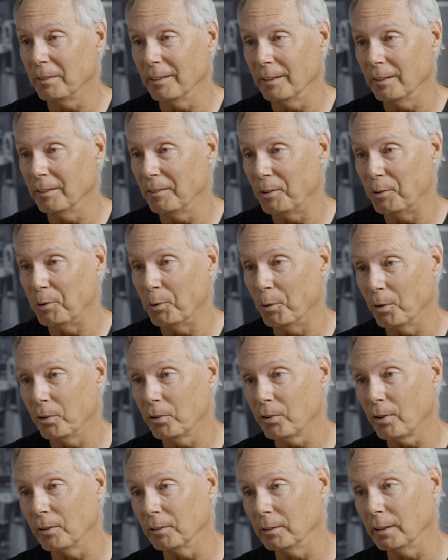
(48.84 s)
the
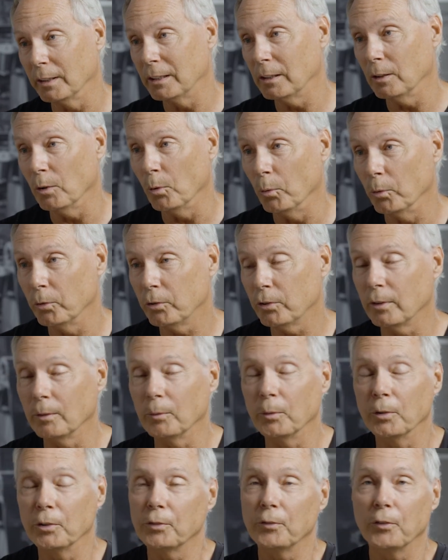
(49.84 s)
doors hardly closed, it
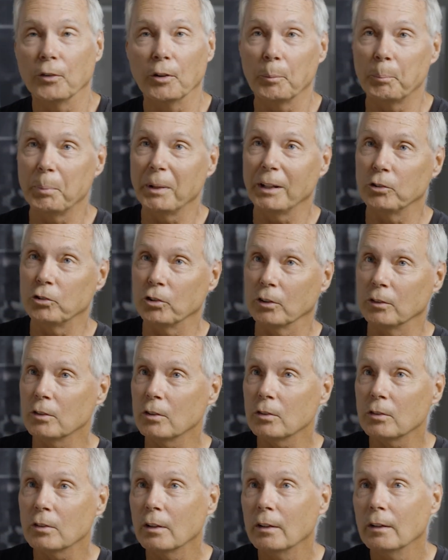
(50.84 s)
was full of
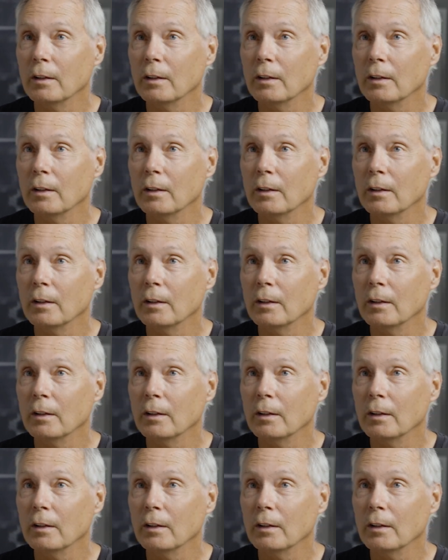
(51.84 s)
pigeons.